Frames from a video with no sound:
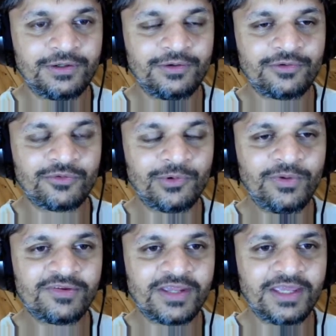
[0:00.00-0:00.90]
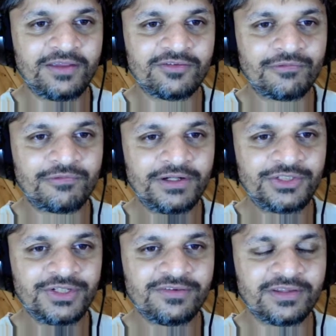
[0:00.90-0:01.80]
So what we're saying is the
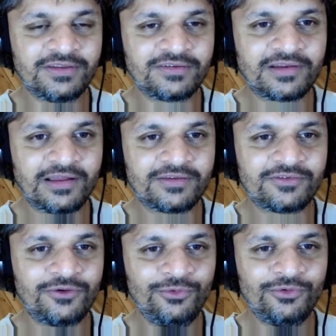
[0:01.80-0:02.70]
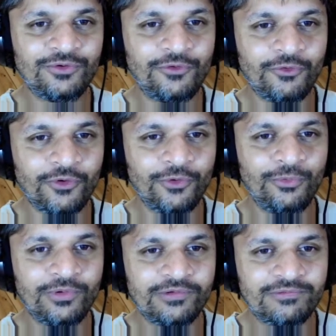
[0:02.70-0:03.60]
functions in this class don't
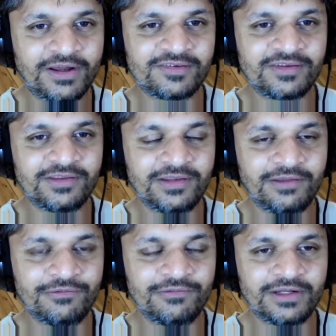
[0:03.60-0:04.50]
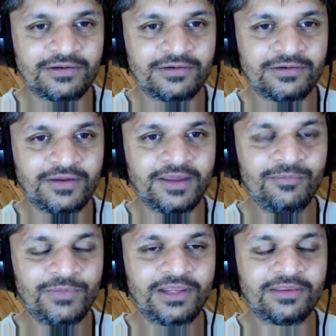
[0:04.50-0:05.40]
grow faster than f of n. Okay,
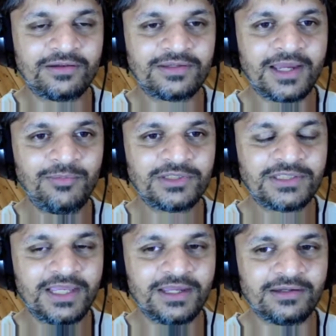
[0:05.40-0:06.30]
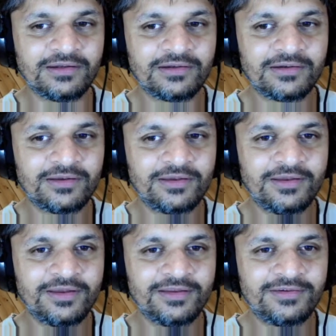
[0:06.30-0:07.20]
meaning the time taken
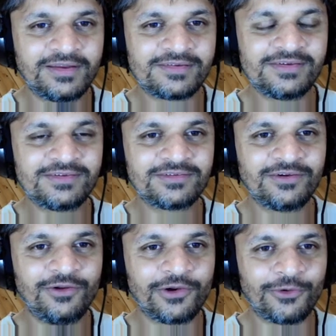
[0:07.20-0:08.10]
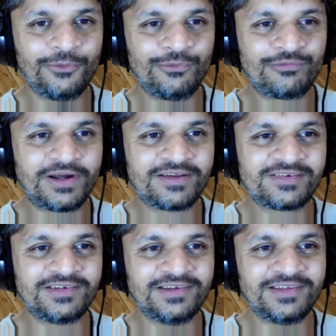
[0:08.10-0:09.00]
doesn't grow
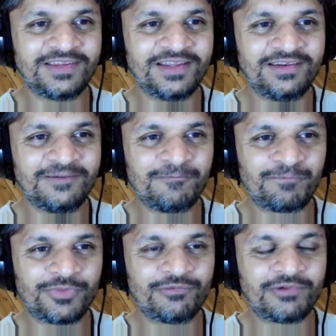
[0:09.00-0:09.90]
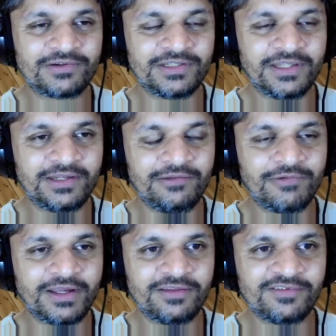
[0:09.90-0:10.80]
faster than the function that
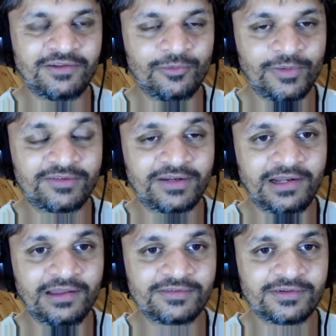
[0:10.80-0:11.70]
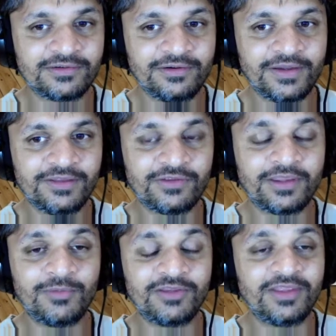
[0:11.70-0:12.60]
defines the complexity class. Okay, so
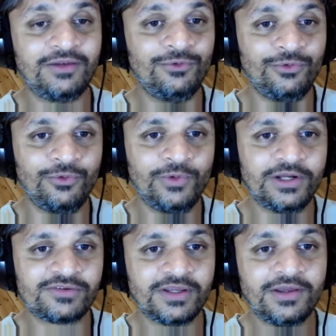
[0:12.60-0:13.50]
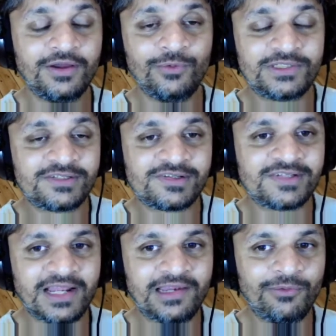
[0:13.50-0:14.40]
that means they do no worse, which is
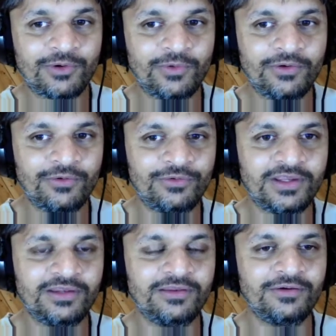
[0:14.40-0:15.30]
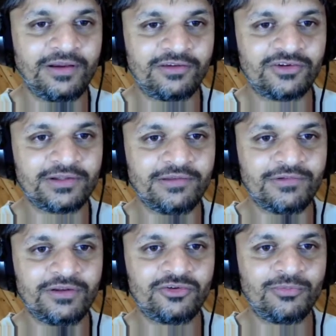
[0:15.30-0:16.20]
exactly what we wrote in the original
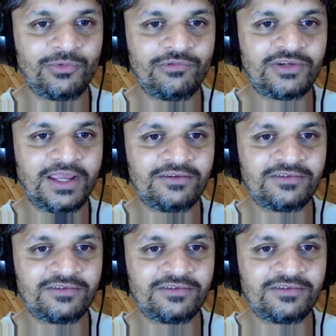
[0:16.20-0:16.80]
definition, but we've changed